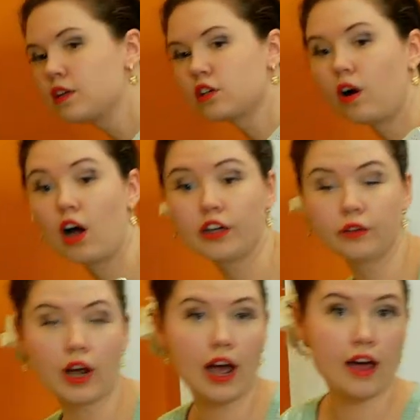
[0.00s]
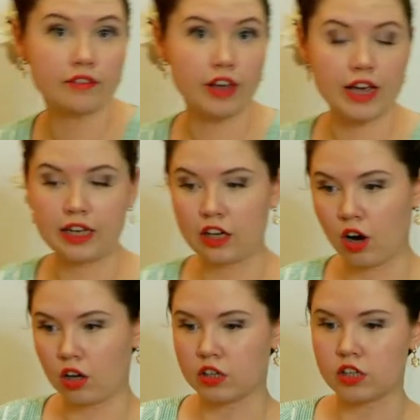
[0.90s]
So I don't have any
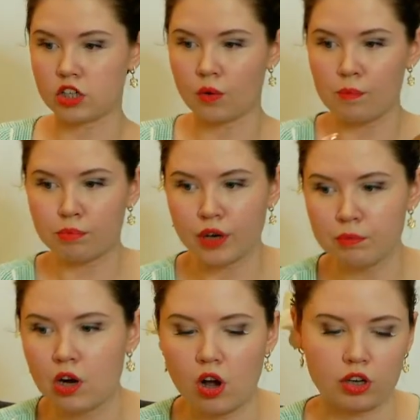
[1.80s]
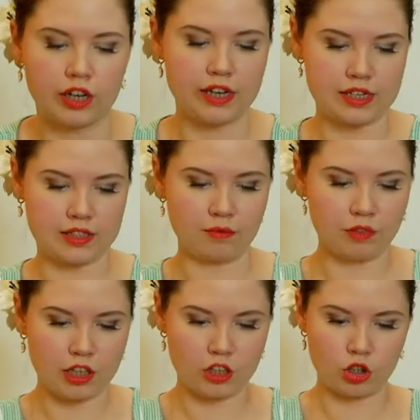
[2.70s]
collars. So a brim collar is
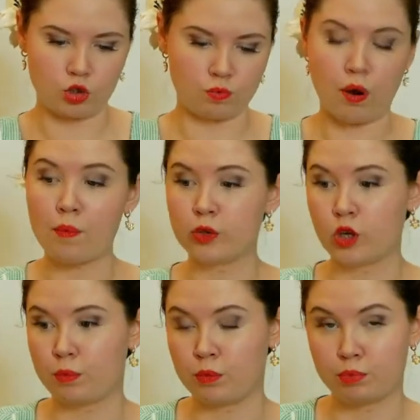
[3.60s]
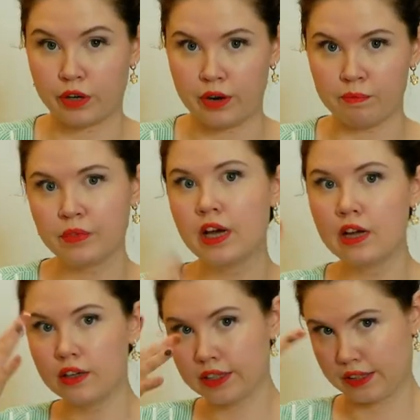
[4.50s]
something that you'd pop on top of the brim
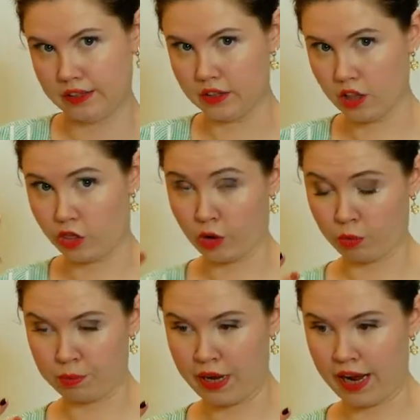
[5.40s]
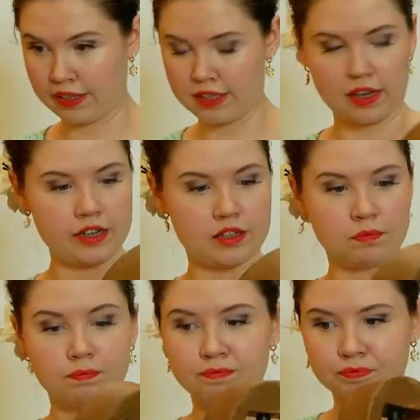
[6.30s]
that would be head size.
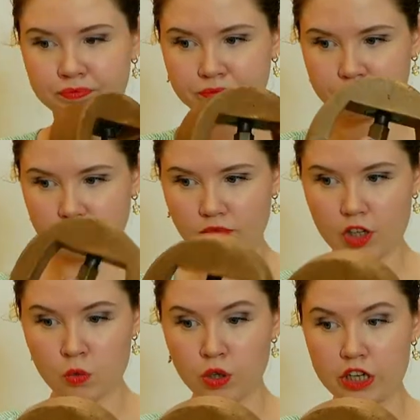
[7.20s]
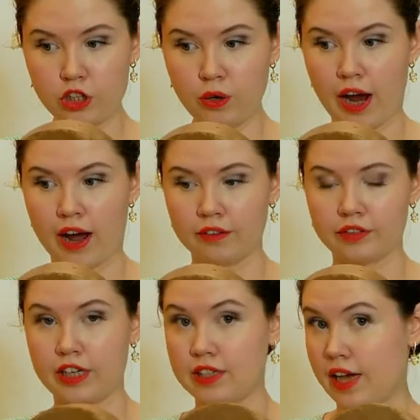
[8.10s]
What I do have
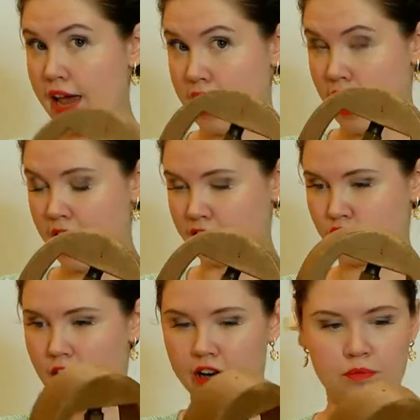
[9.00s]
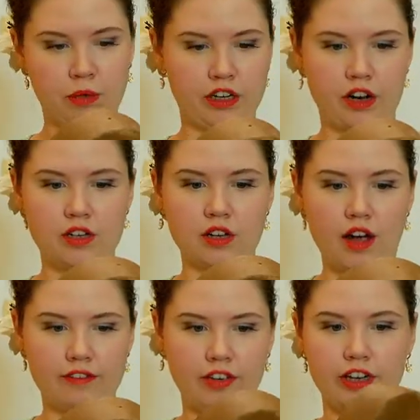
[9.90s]
is a hat jack, because
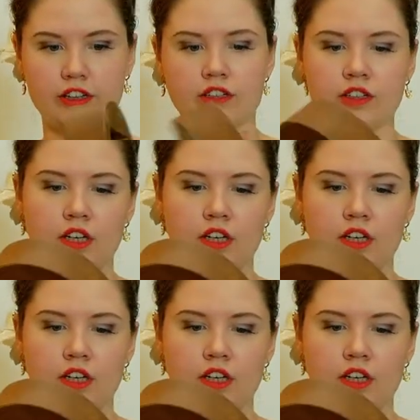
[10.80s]
I figured